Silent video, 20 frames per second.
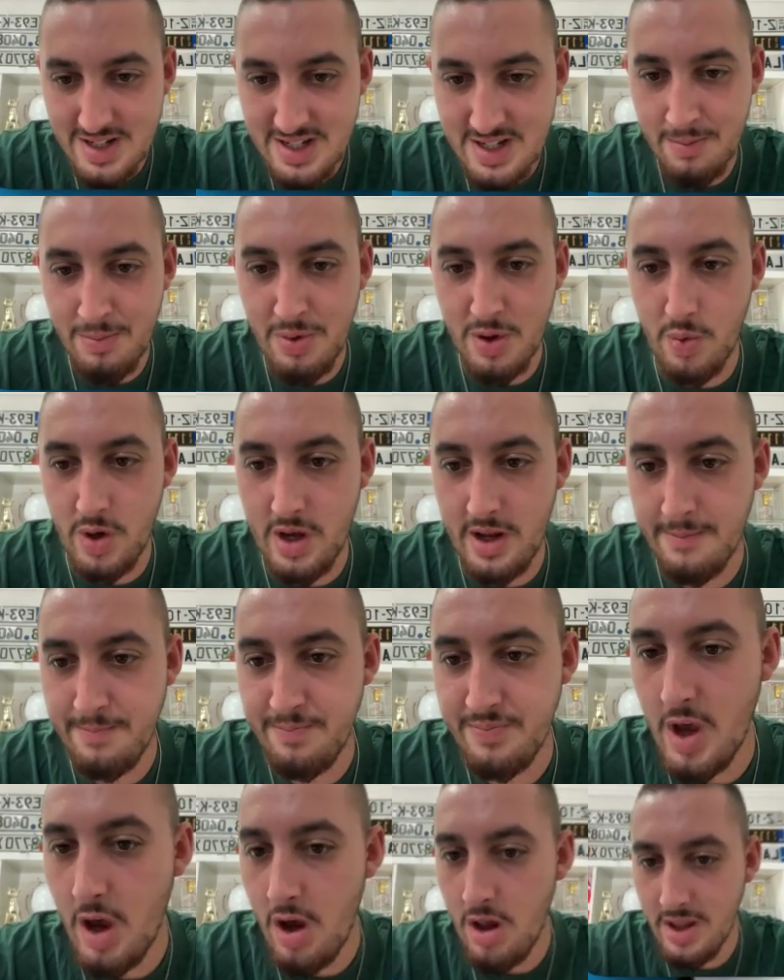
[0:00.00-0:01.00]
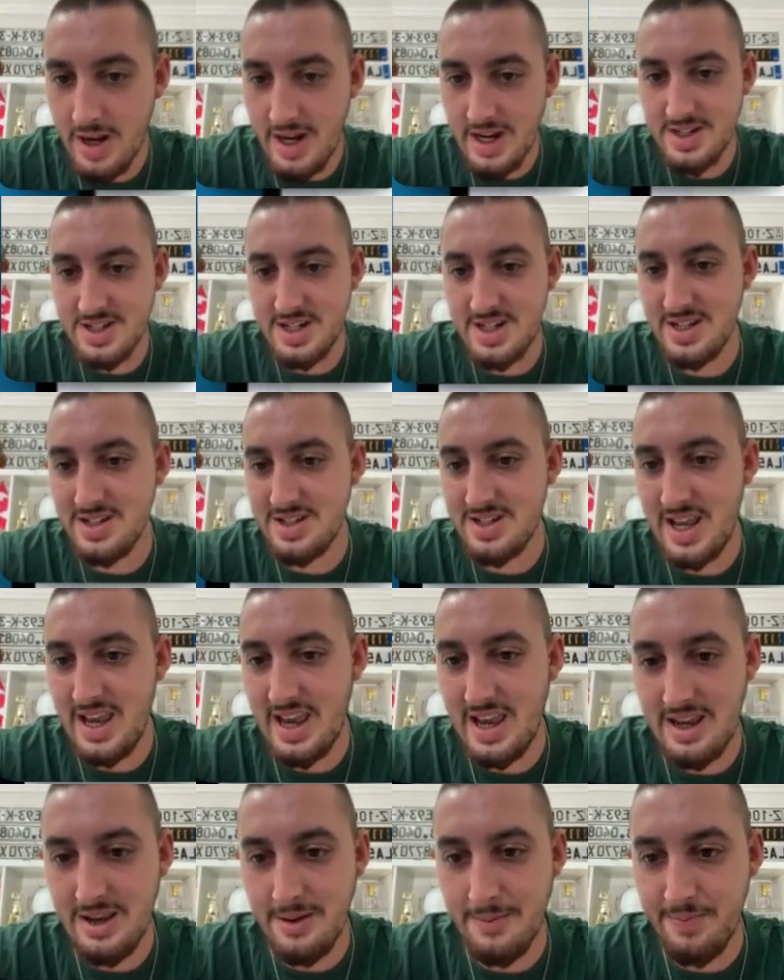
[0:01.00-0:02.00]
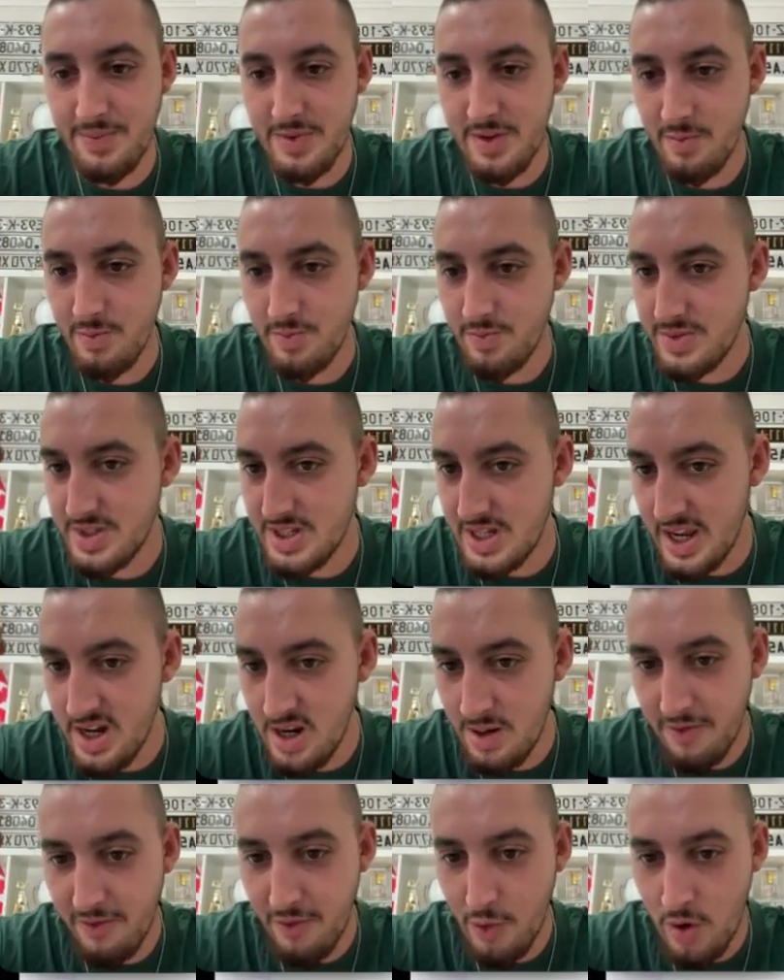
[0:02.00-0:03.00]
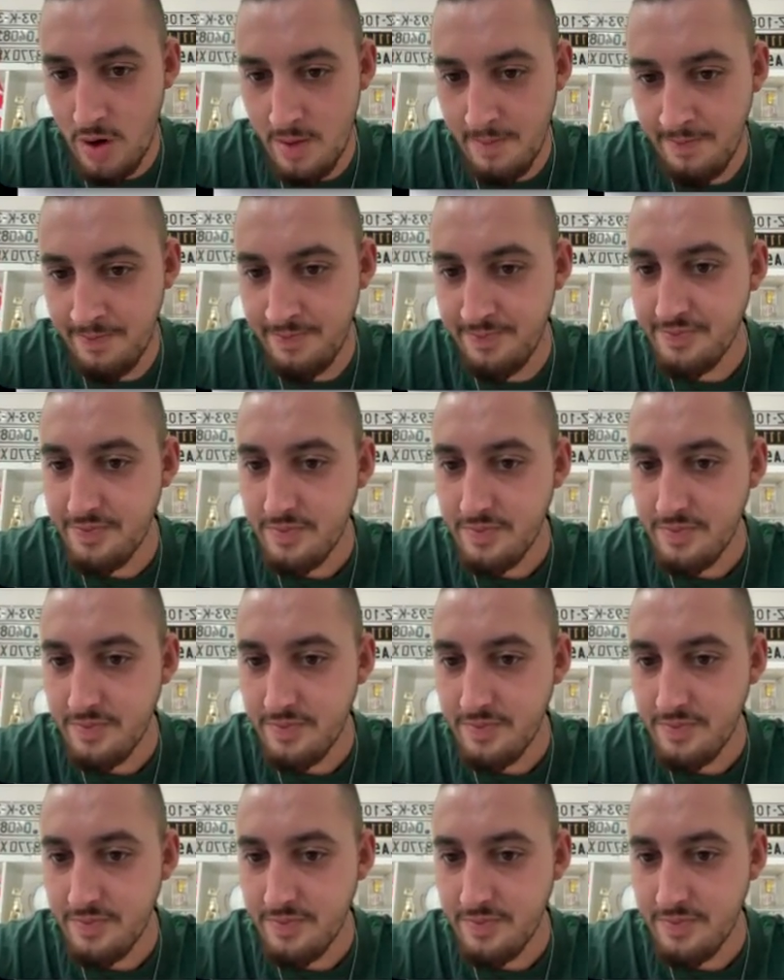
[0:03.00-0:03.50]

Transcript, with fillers: simple one. All it is is a sign up form,